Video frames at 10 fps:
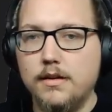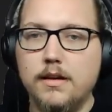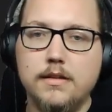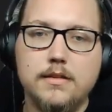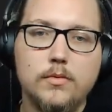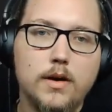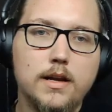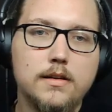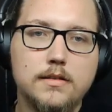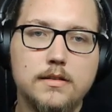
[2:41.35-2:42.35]
is a
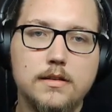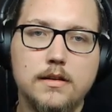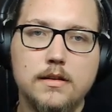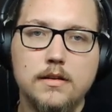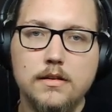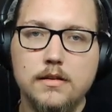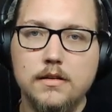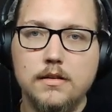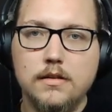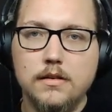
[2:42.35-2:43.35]
valid
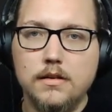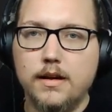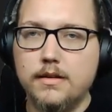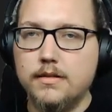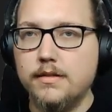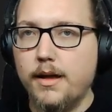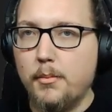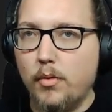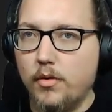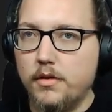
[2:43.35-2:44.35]
like snap
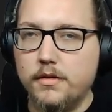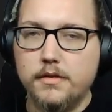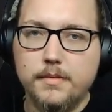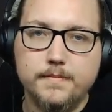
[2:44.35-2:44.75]
point.